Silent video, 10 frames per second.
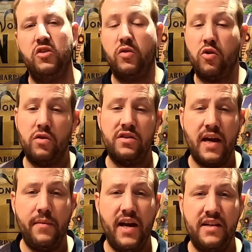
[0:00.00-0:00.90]
So according to
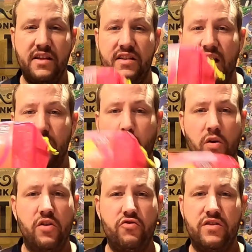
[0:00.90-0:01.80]
M&S, this has
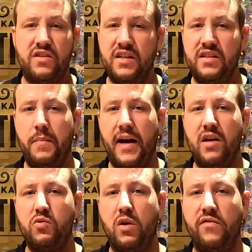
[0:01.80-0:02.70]

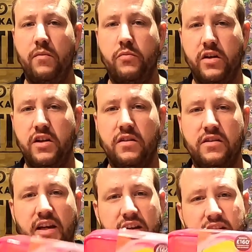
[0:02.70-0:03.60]
£160 worth of
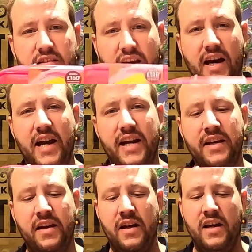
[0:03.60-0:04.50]
product inside.
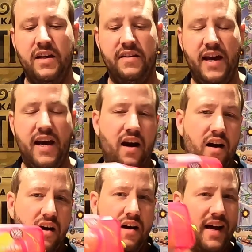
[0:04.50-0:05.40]
There
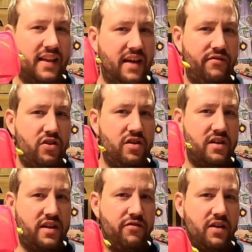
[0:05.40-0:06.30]
are 11
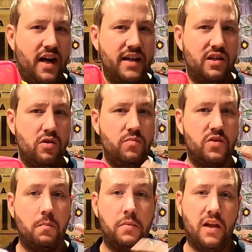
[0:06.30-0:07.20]
different
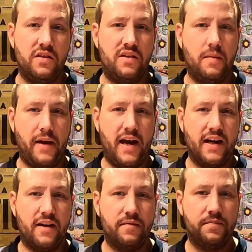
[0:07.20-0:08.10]
items plus the bag.